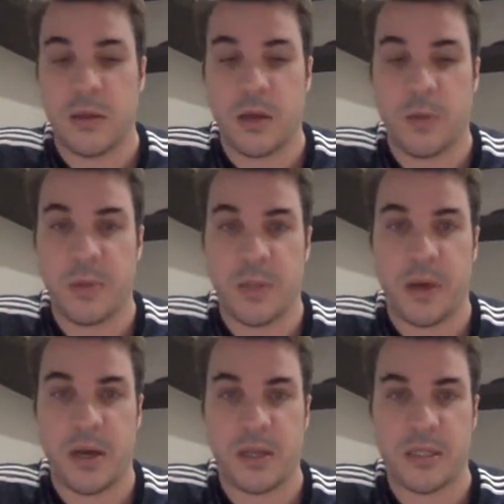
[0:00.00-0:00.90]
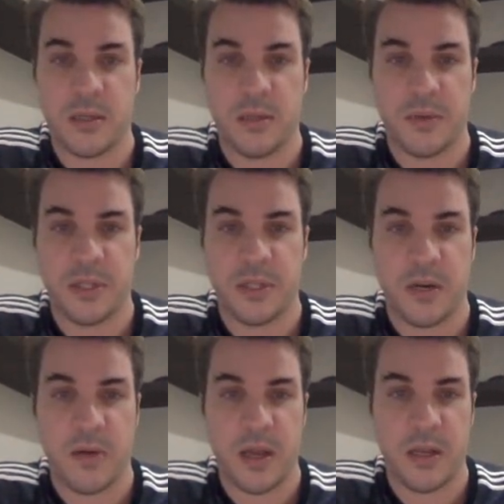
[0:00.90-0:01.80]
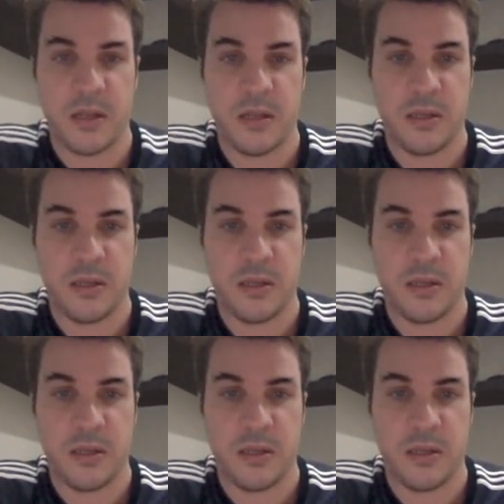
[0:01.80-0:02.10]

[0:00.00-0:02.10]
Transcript: copy the password that we generated,